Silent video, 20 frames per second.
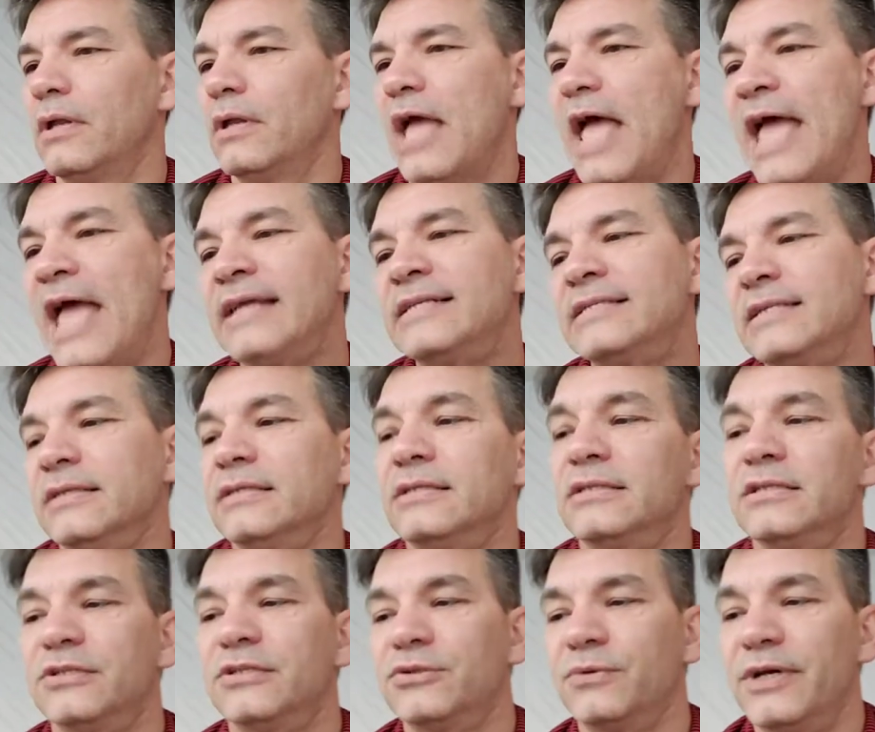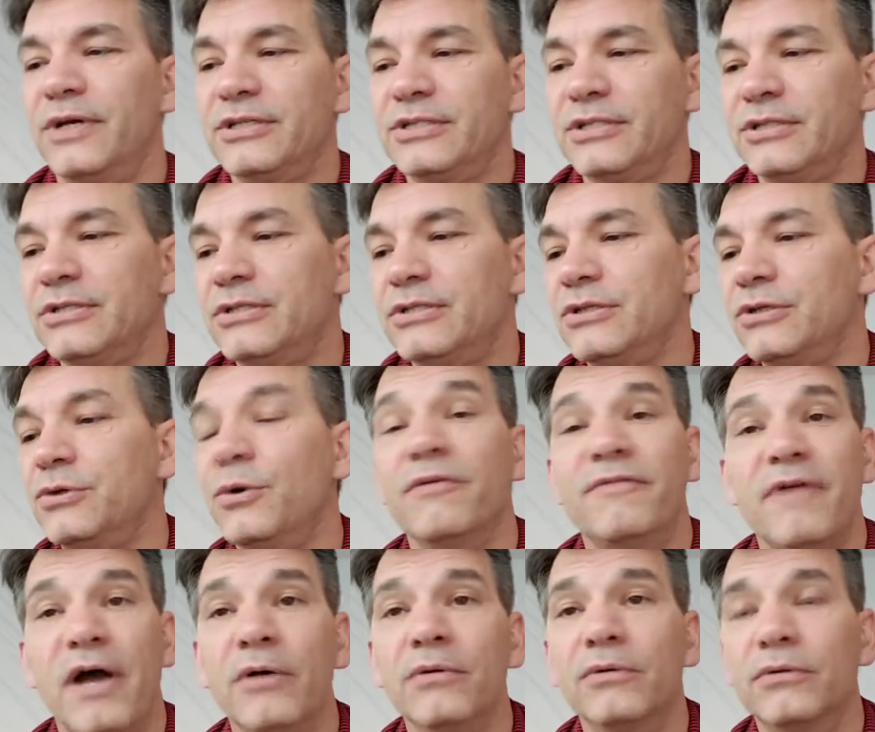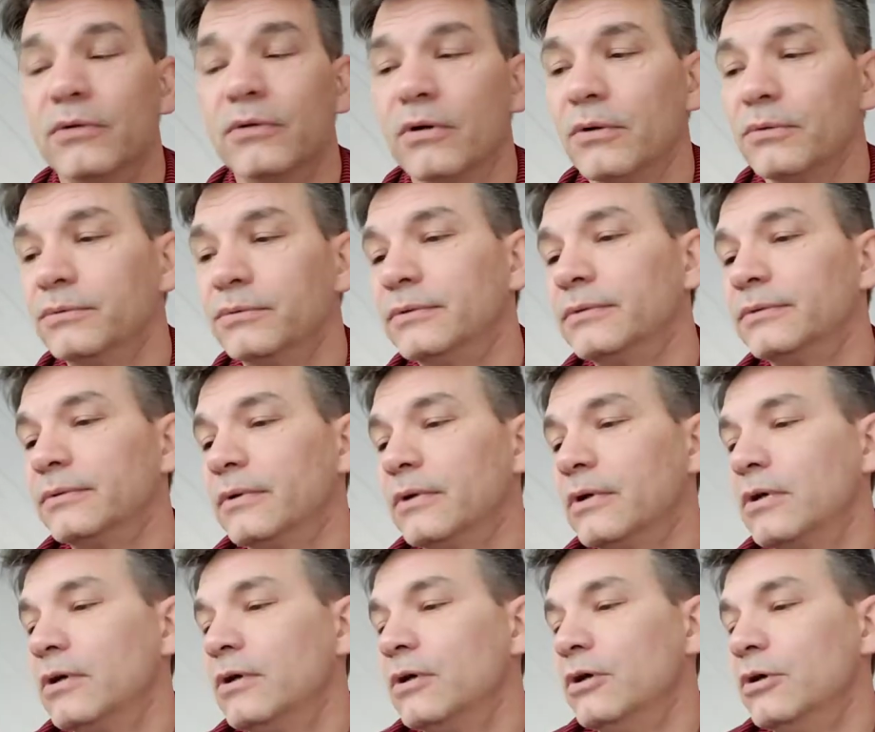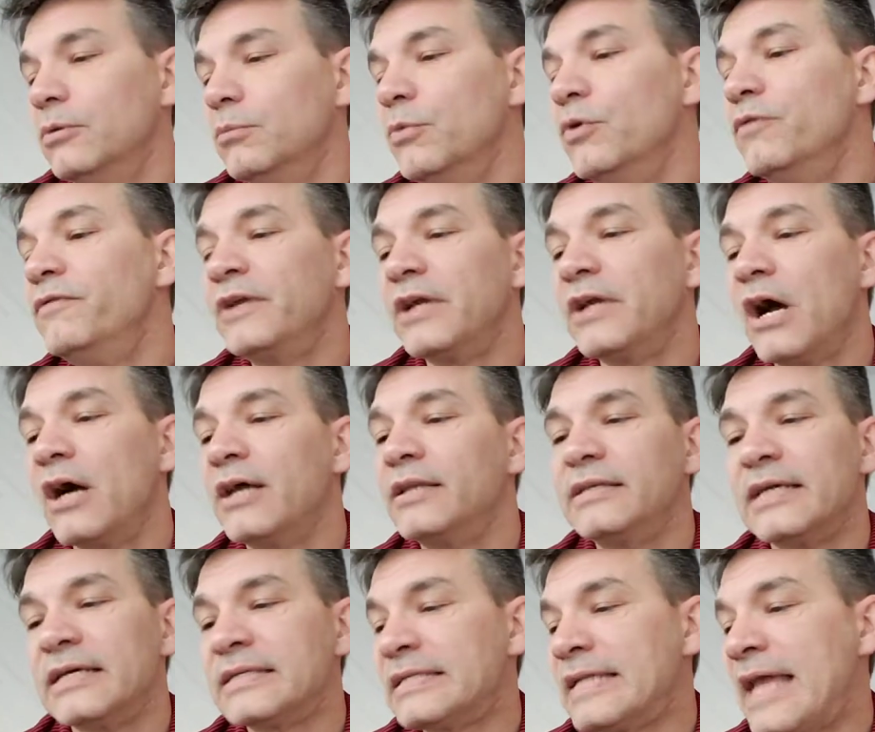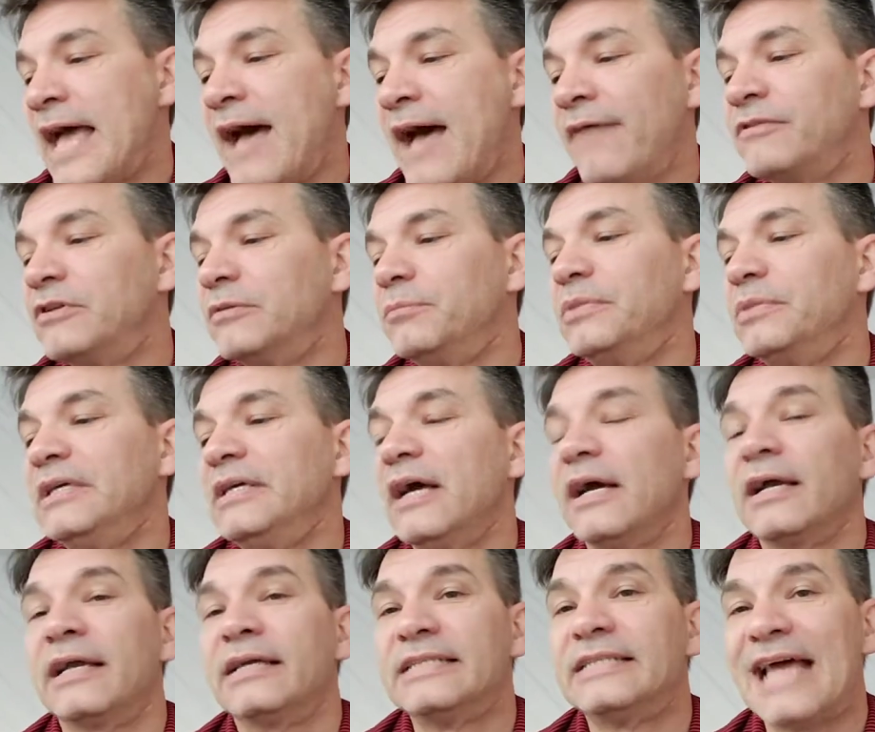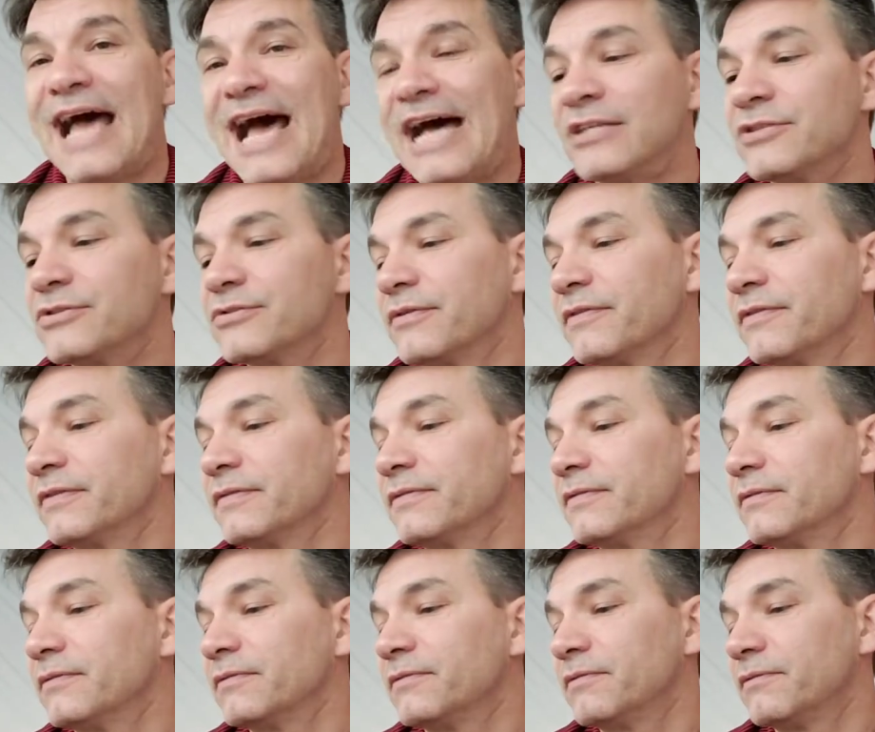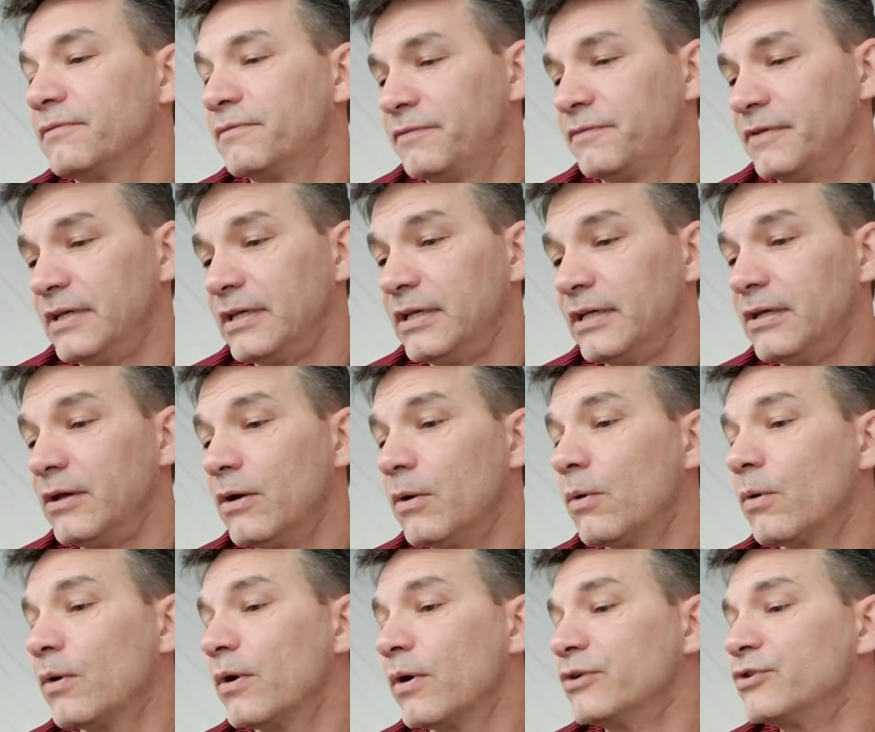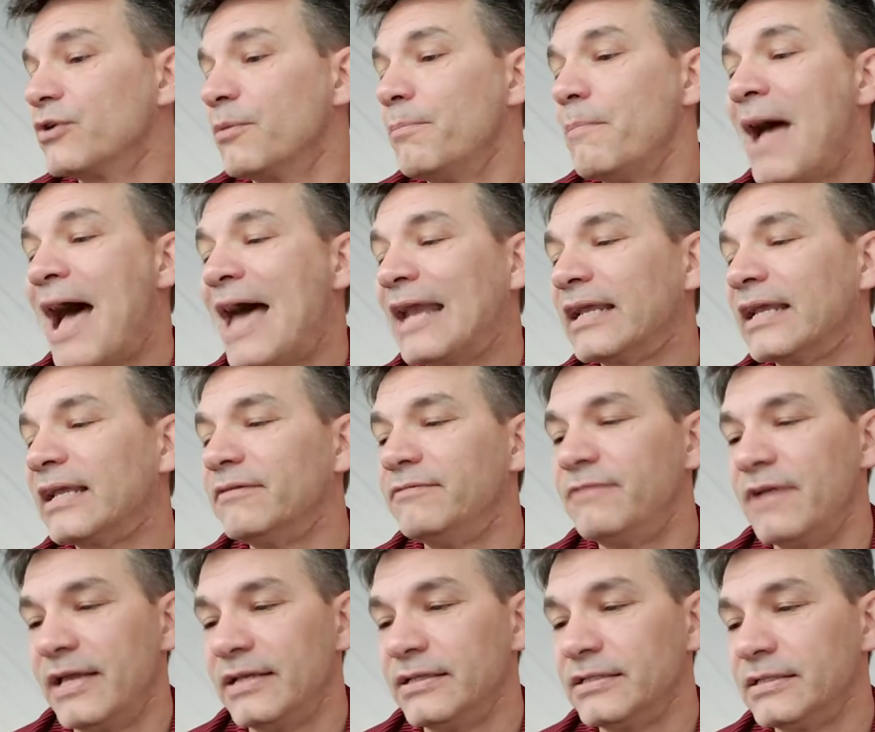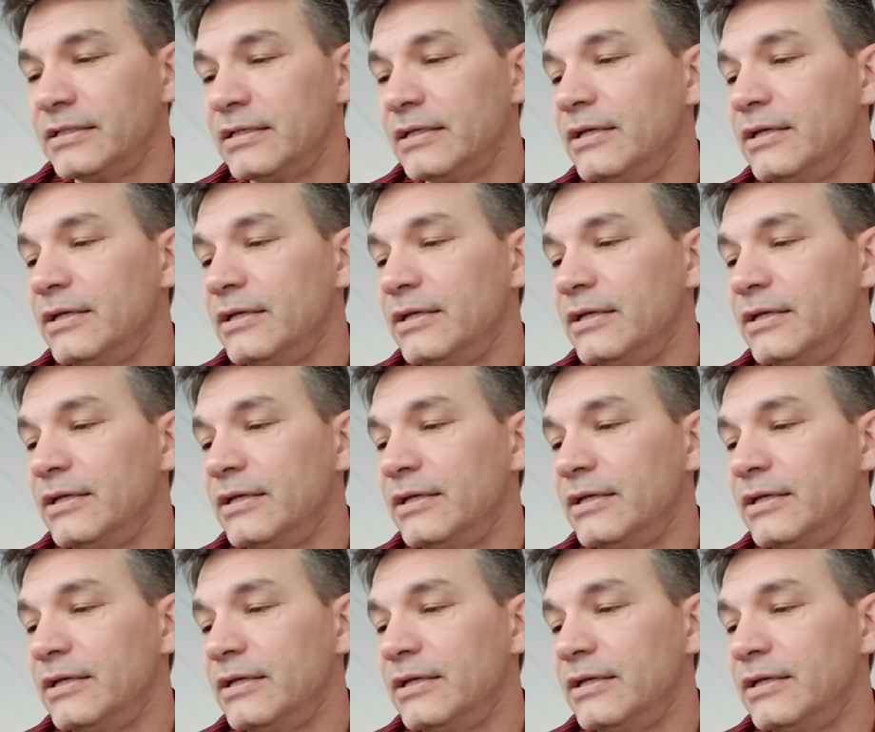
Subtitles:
exit situations you have outgrown. Moving on doesn't have to be a catastrophe or a dramatic event.